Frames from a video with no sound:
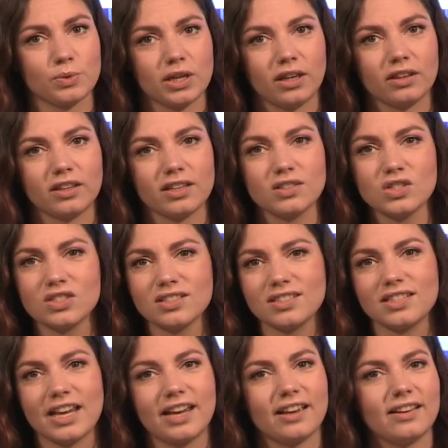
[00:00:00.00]
week, things just
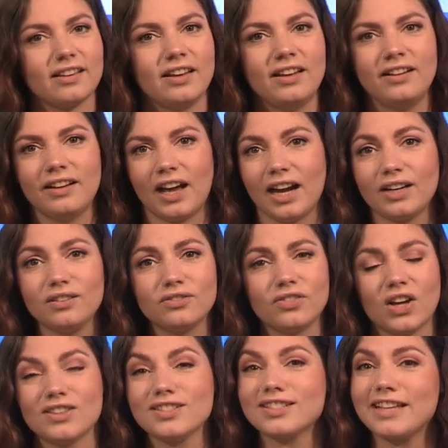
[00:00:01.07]
stay kind of
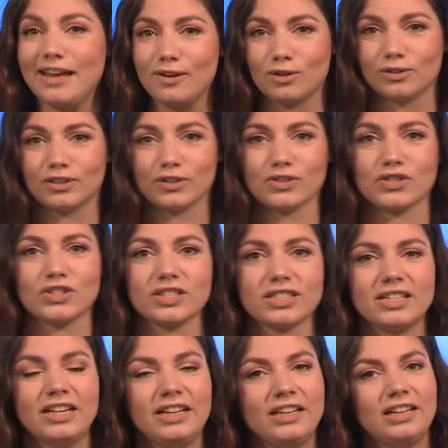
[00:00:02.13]
unsettled. There's
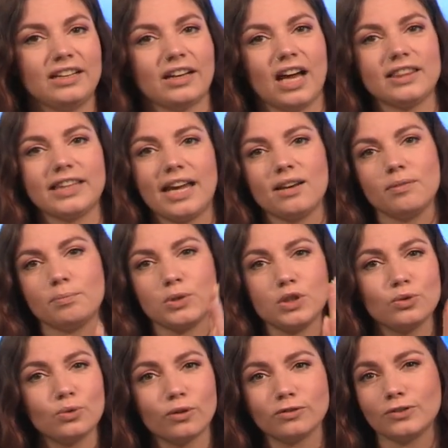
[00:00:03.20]
just not that
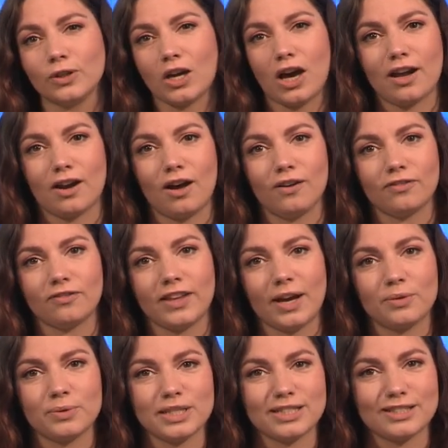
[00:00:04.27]
beautiful cutoff
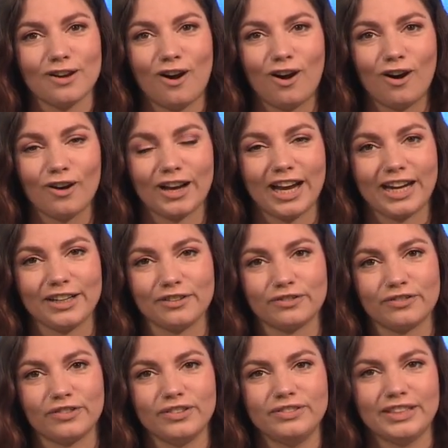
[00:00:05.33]
that we saw kind
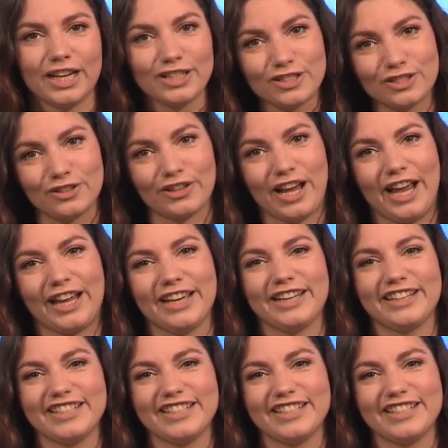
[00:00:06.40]
of yesterday and